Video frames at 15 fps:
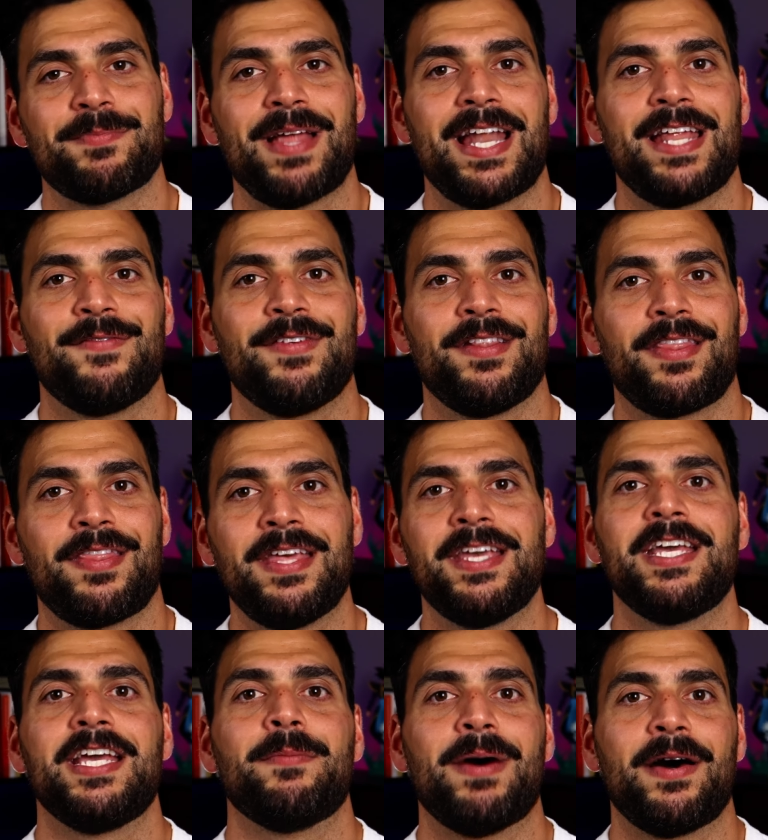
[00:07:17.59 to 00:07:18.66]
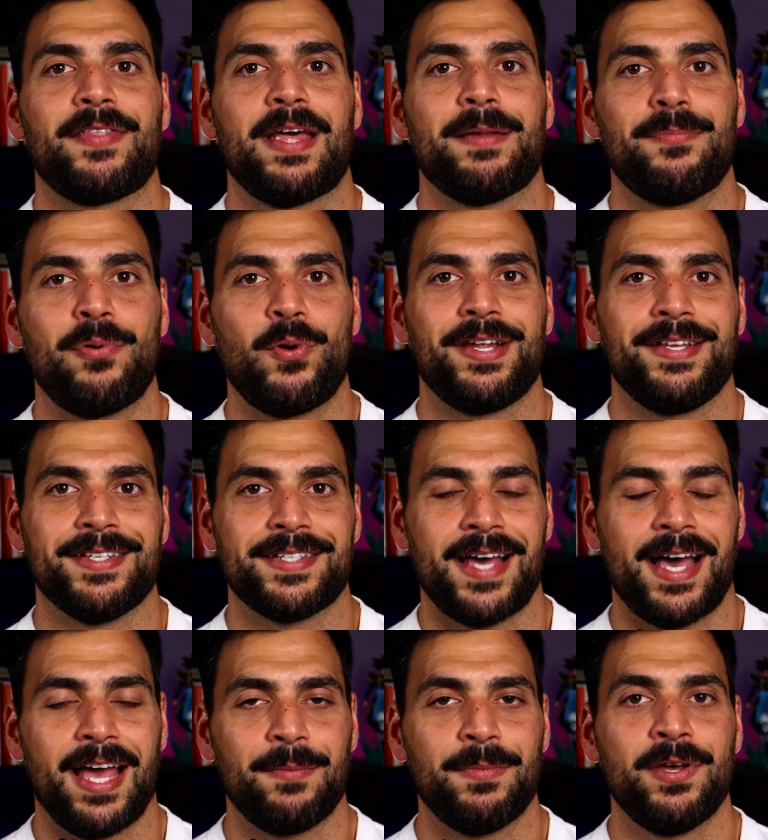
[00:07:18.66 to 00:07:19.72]
not even thinking about that point in
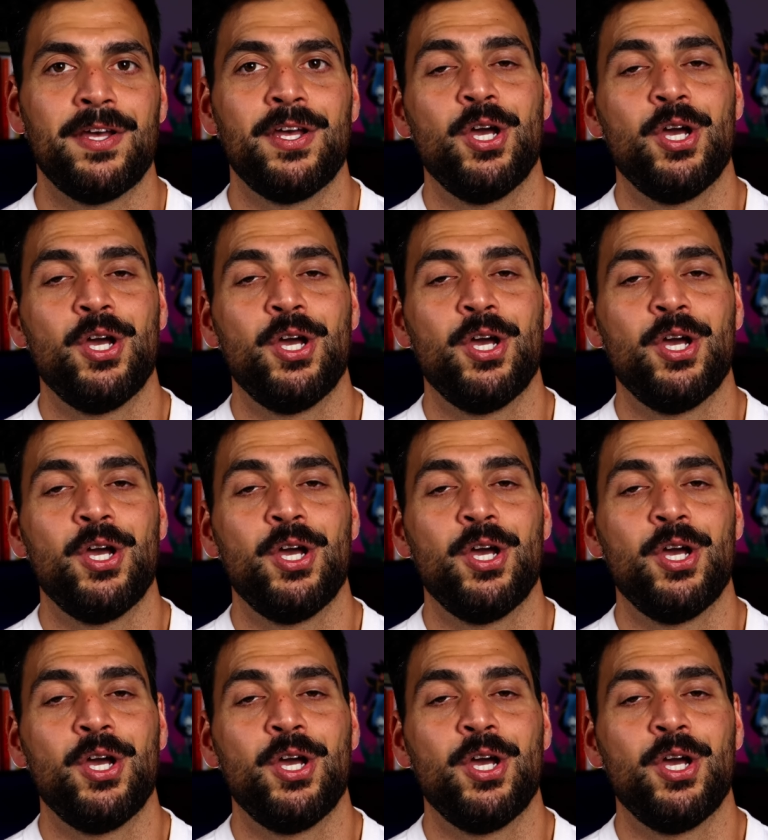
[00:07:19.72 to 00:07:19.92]
time.